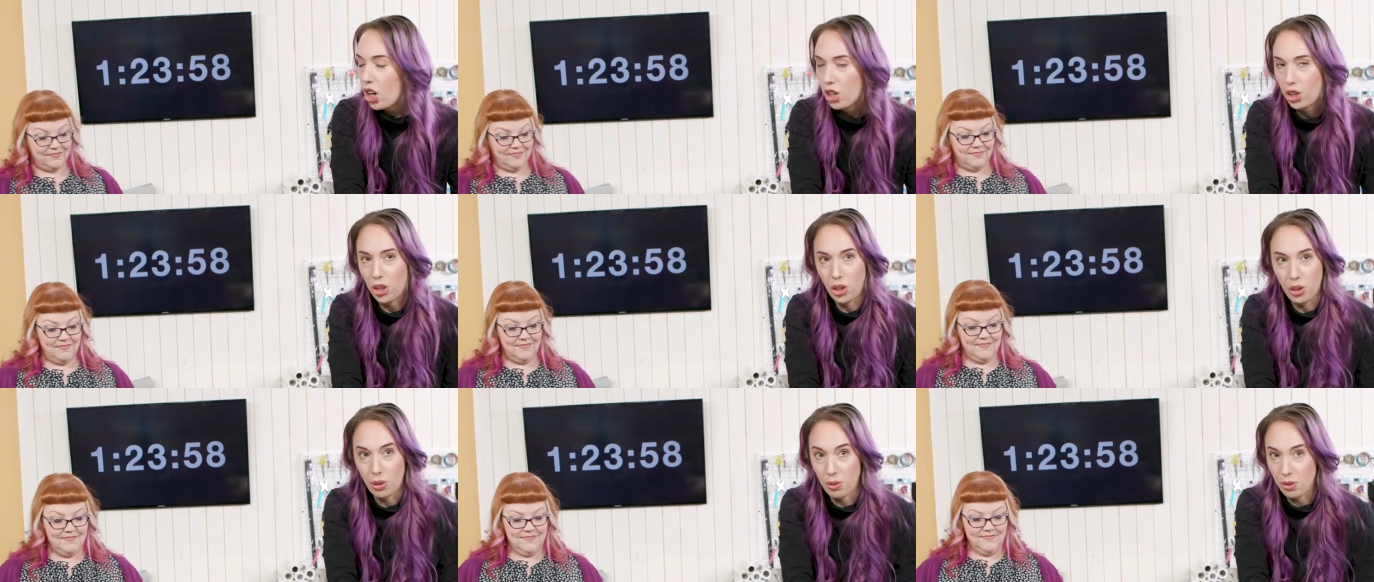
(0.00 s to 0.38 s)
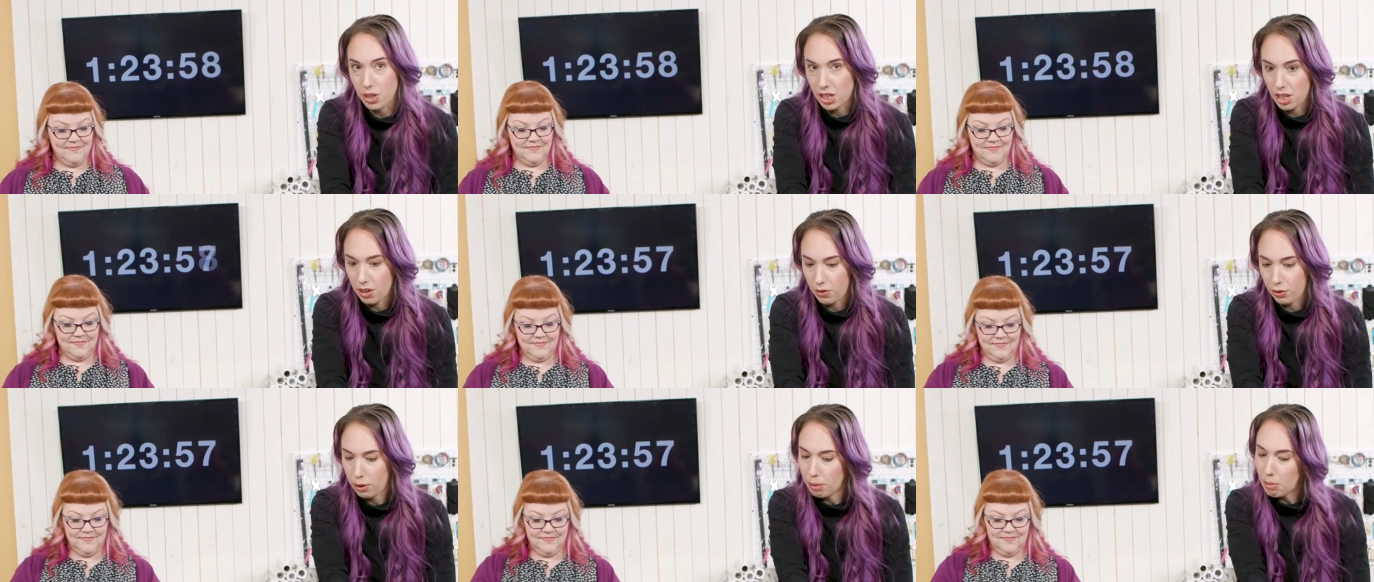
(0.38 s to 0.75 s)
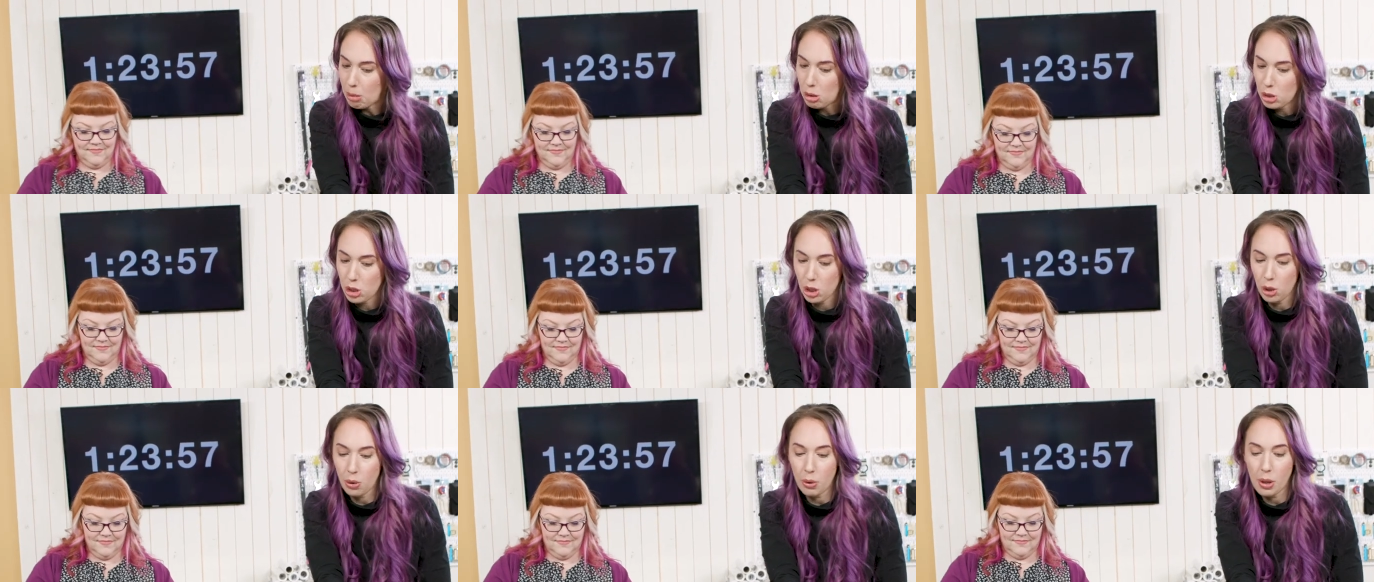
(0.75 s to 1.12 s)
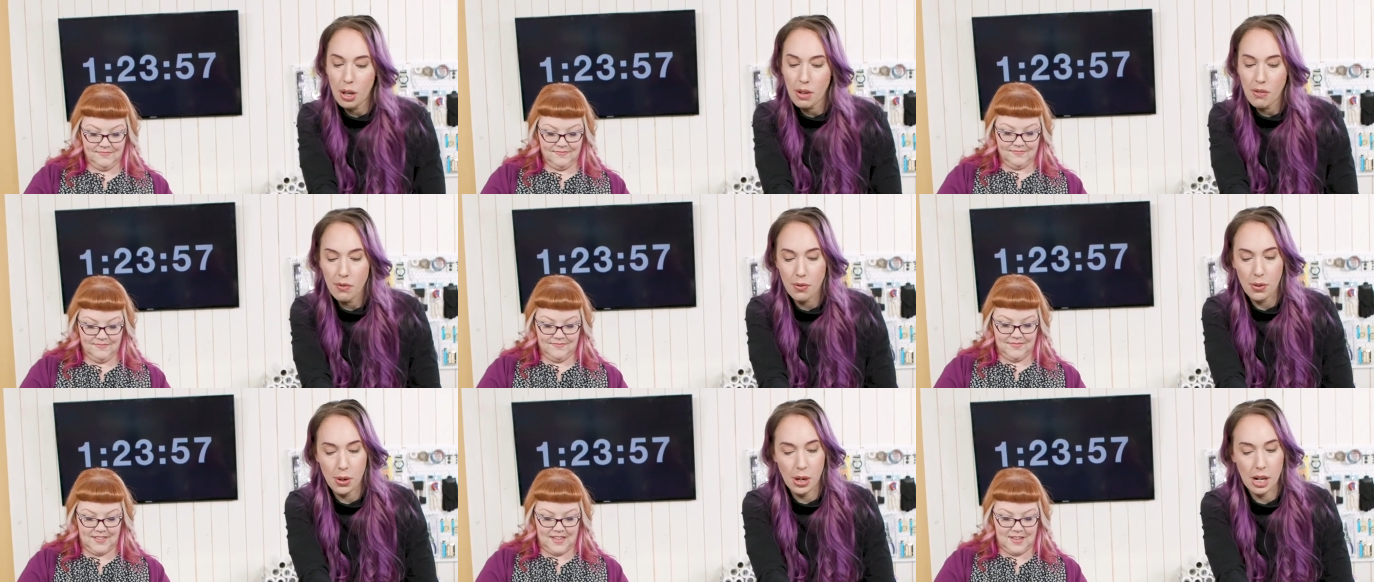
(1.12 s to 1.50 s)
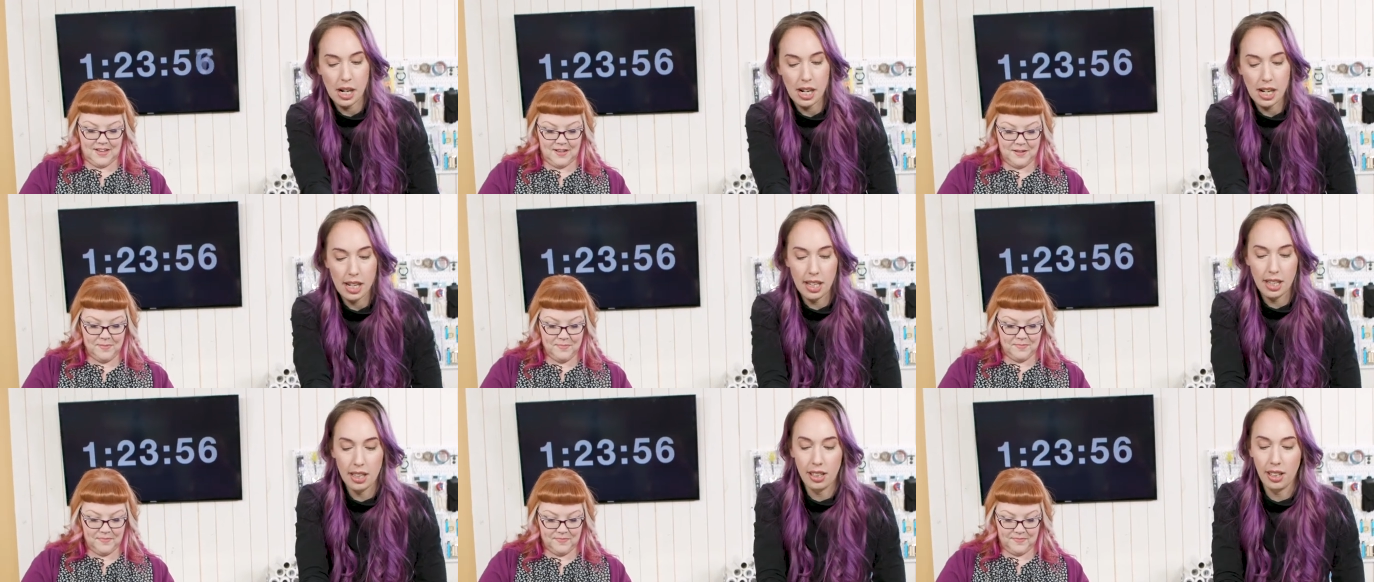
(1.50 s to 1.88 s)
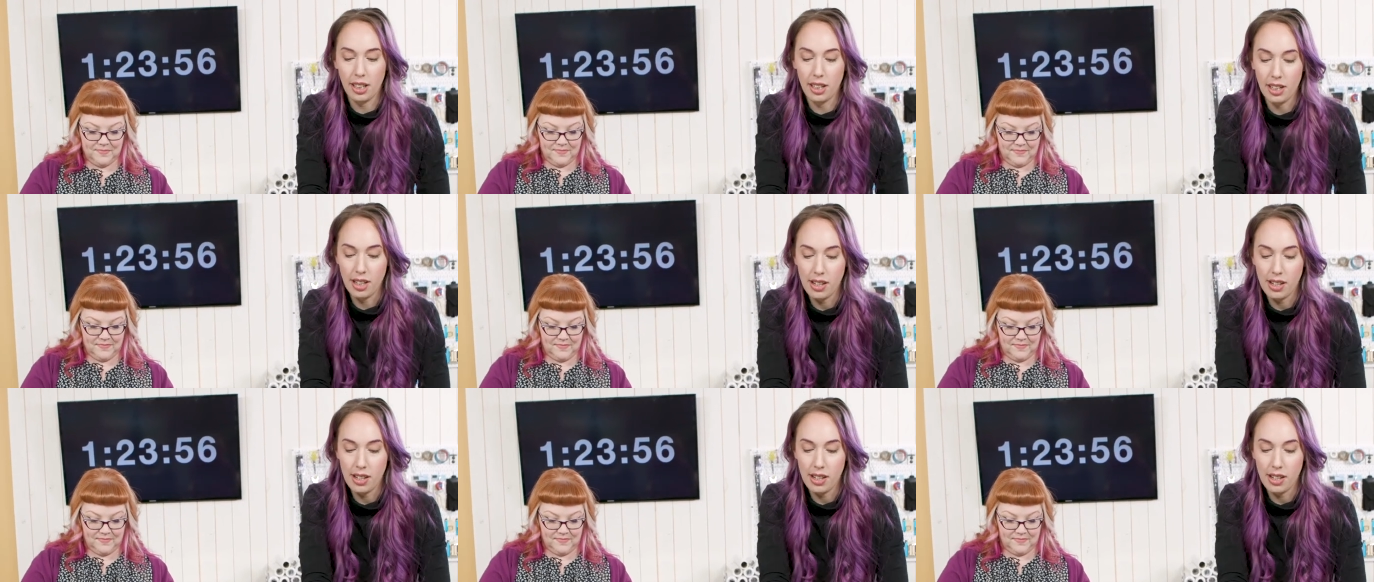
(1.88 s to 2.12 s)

Speaker 1: used a free motion quilt for yep. it, you